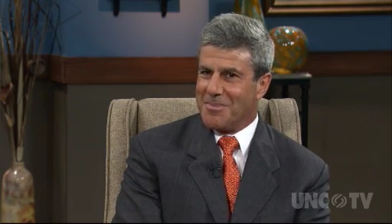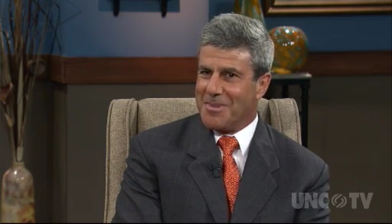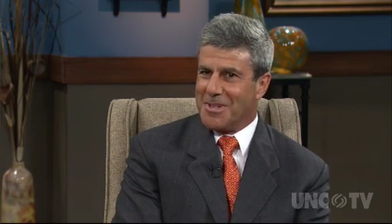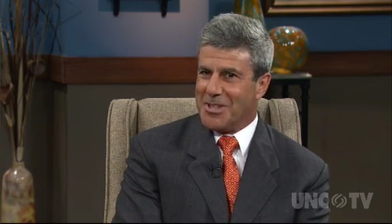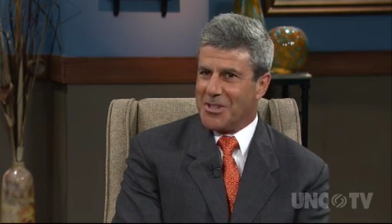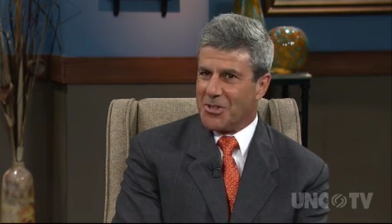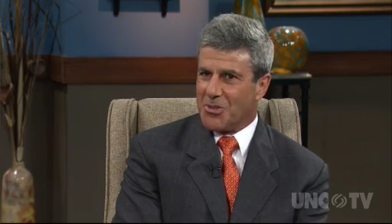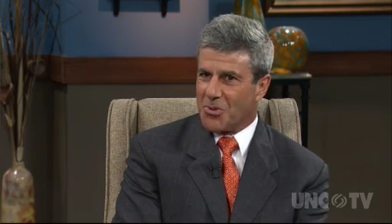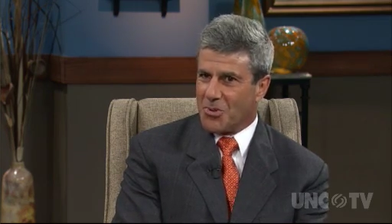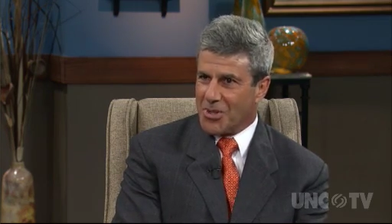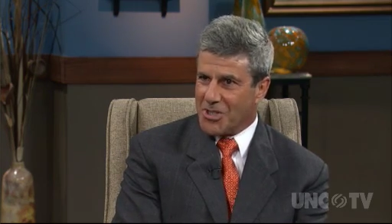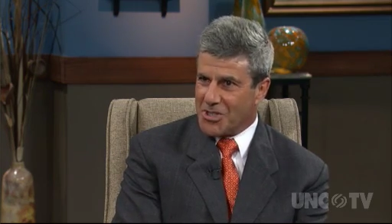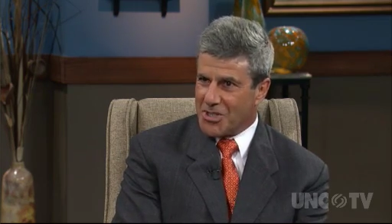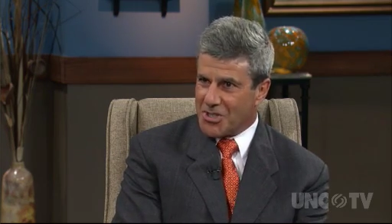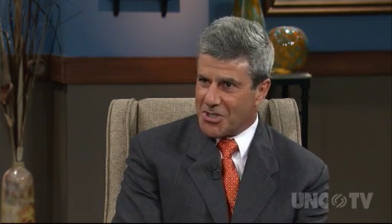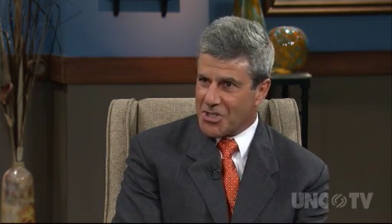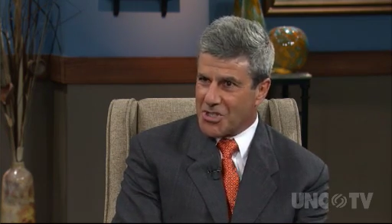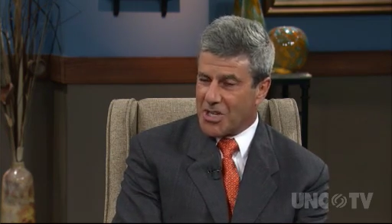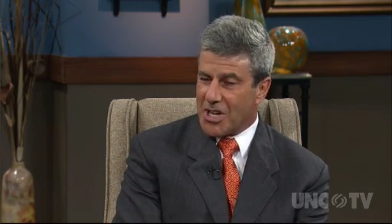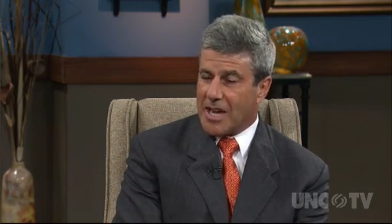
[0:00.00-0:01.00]
increase
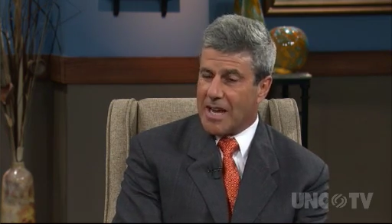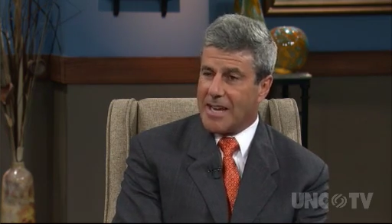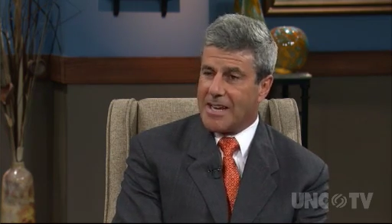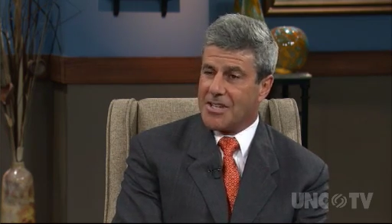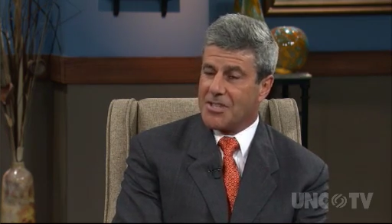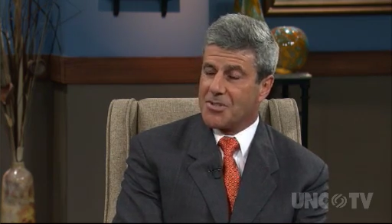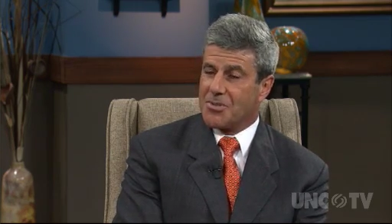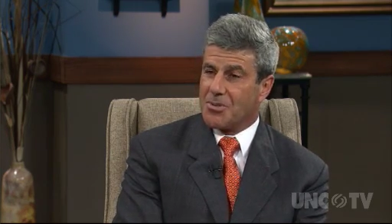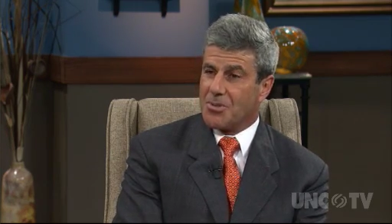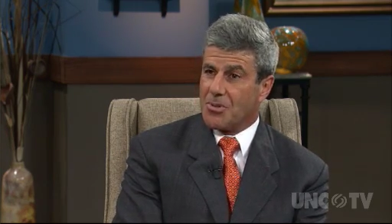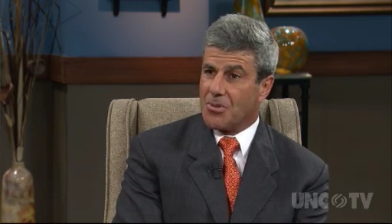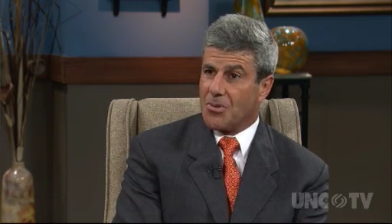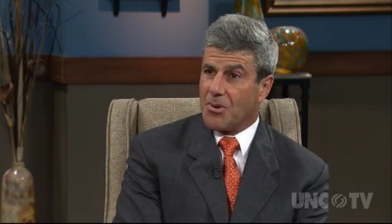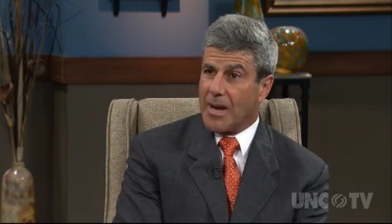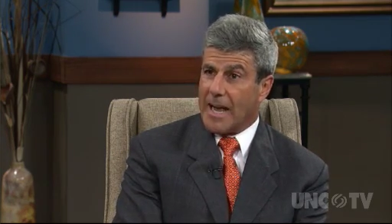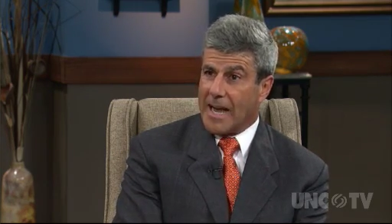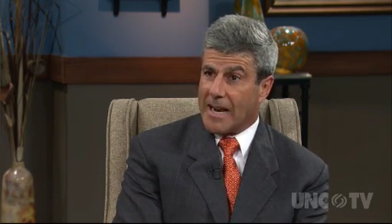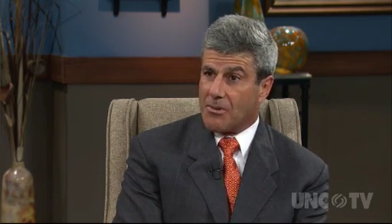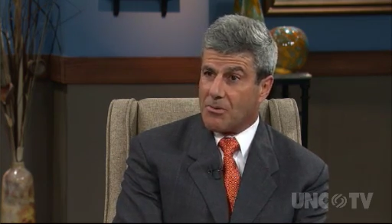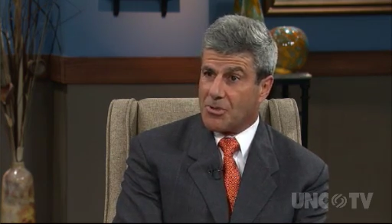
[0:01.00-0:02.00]
in size through
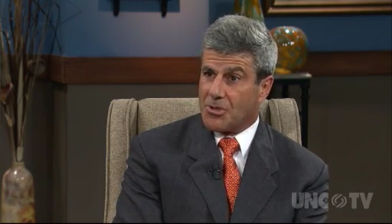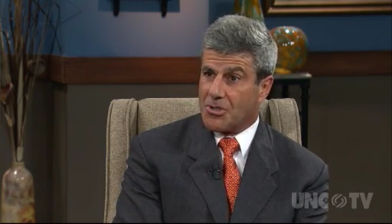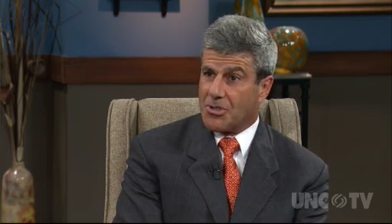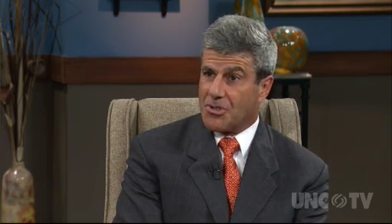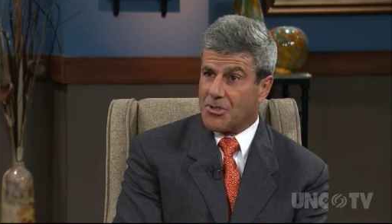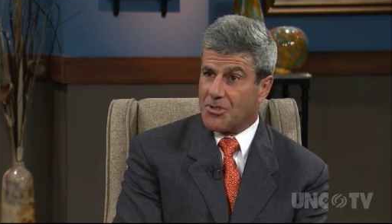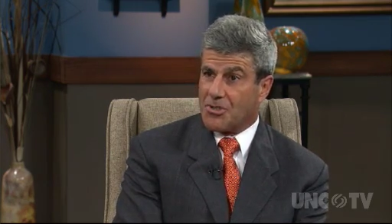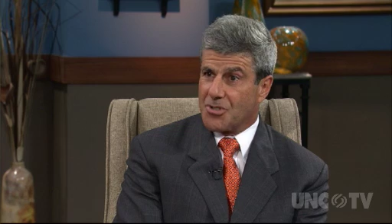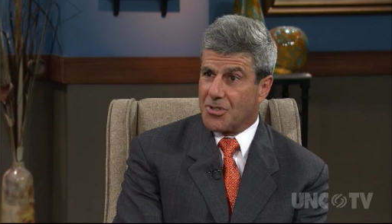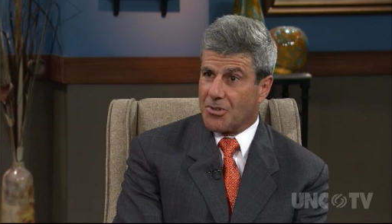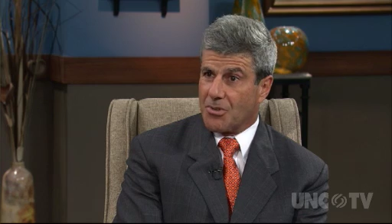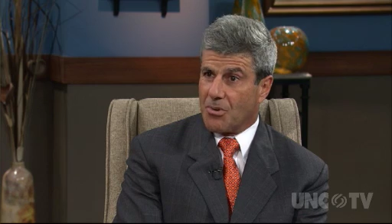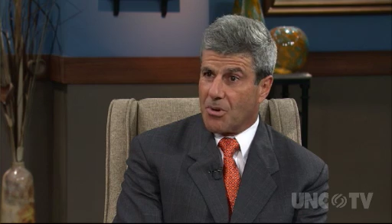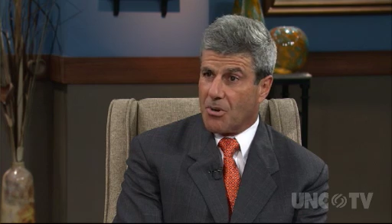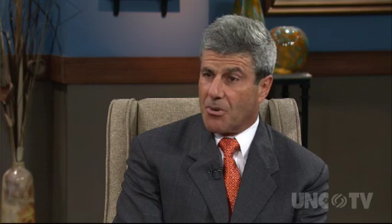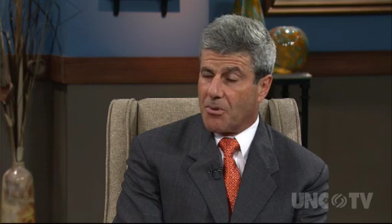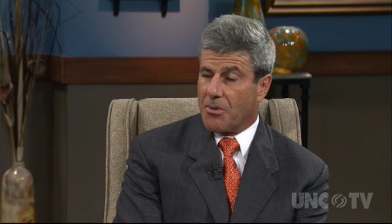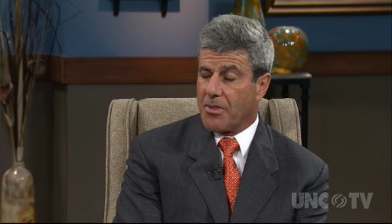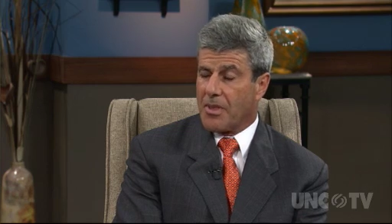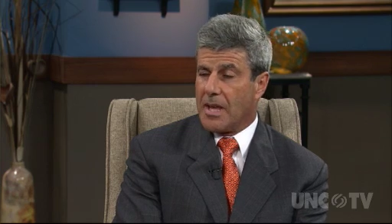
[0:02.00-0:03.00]
acquisitions and
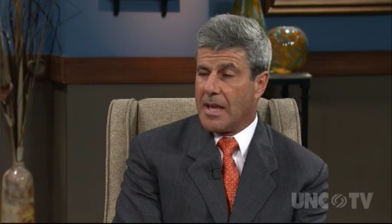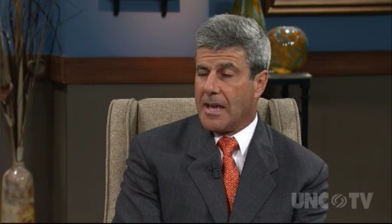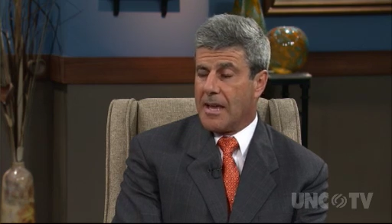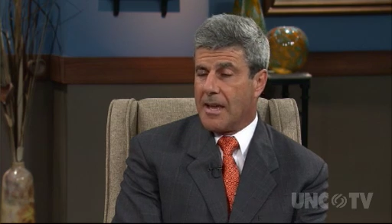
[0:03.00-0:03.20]
growth,